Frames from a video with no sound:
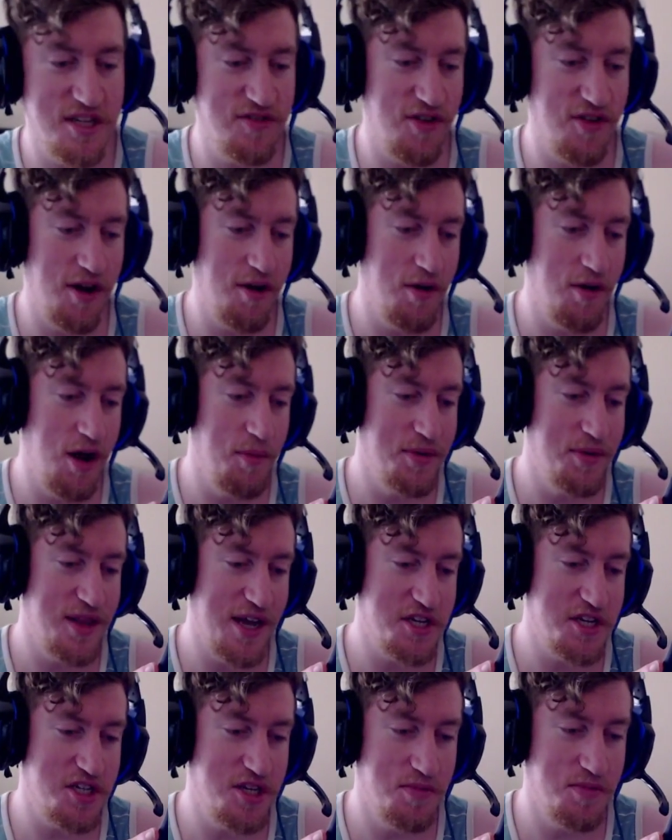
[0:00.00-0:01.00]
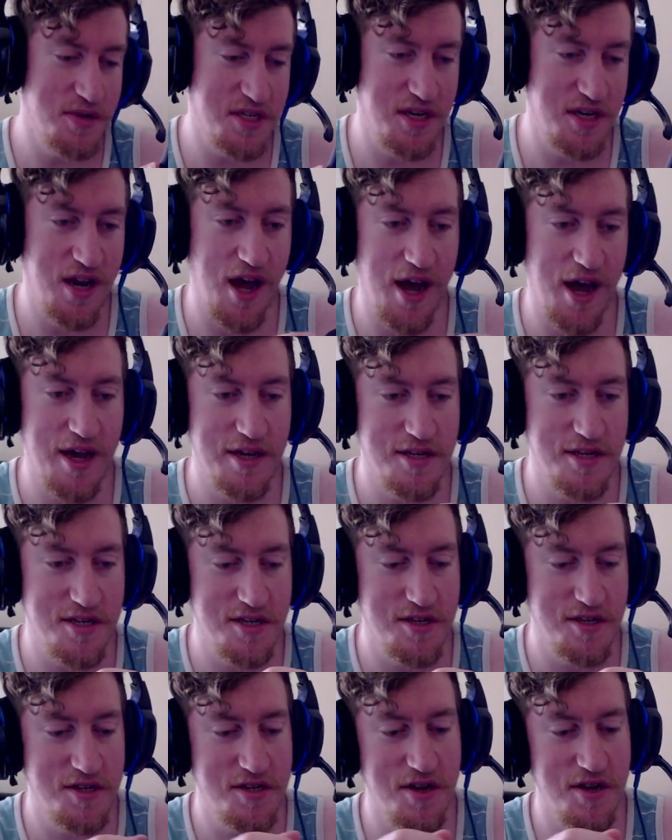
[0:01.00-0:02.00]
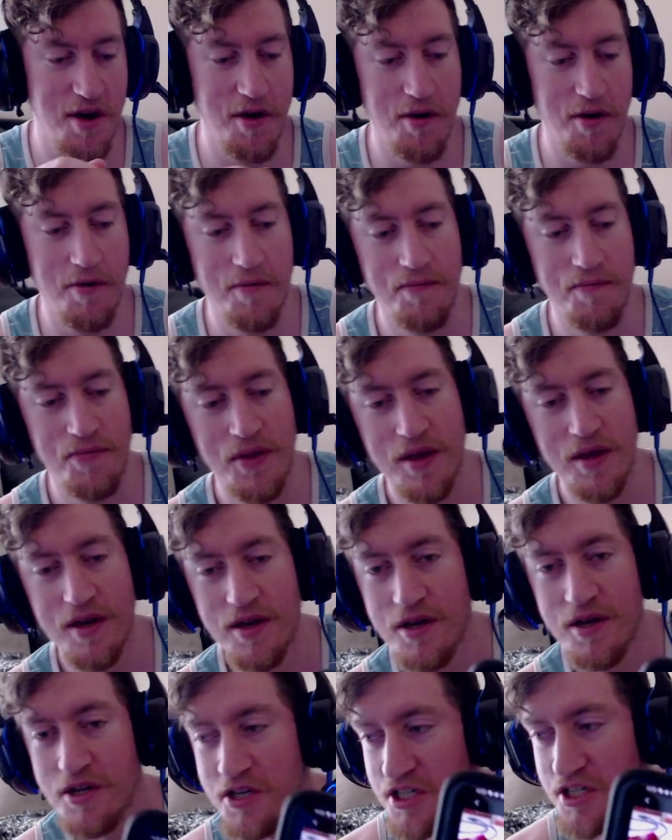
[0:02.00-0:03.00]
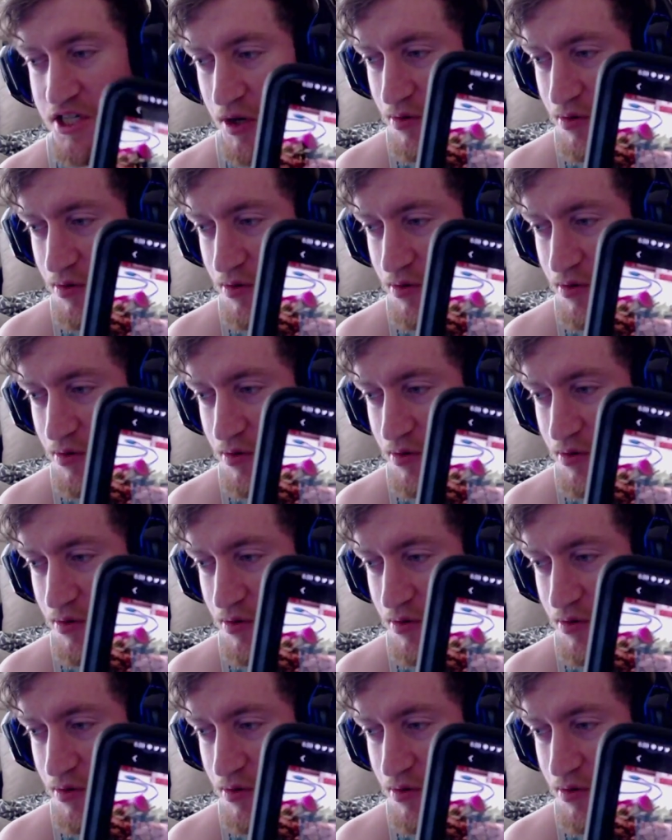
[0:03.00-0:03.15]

very well, but that shit was nice. So shit